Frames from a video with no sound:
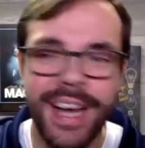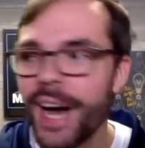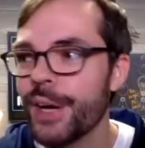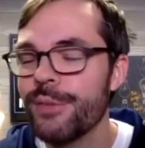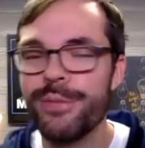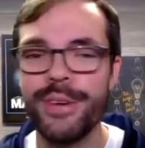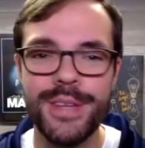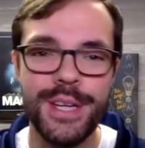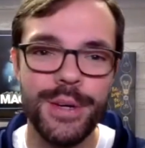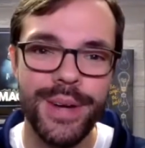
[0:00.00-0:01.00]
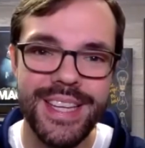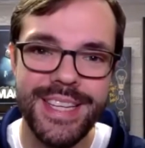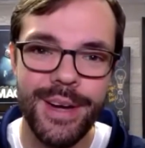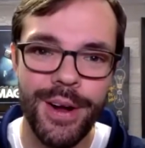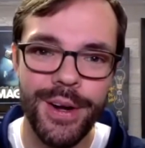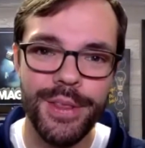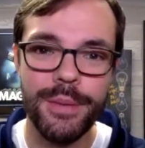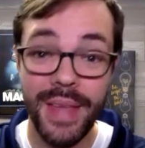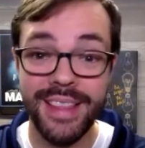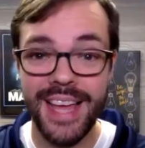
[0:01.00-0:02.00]
150 degrees here on Earth,
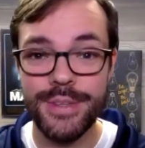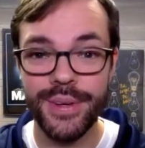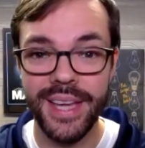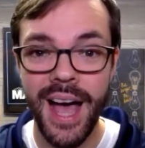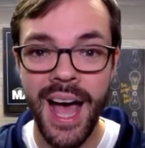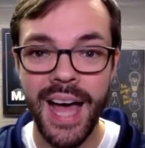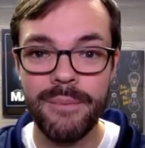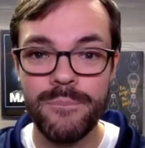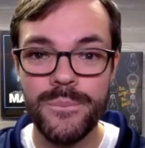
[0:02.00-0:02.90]
you'd be like, that's really hot.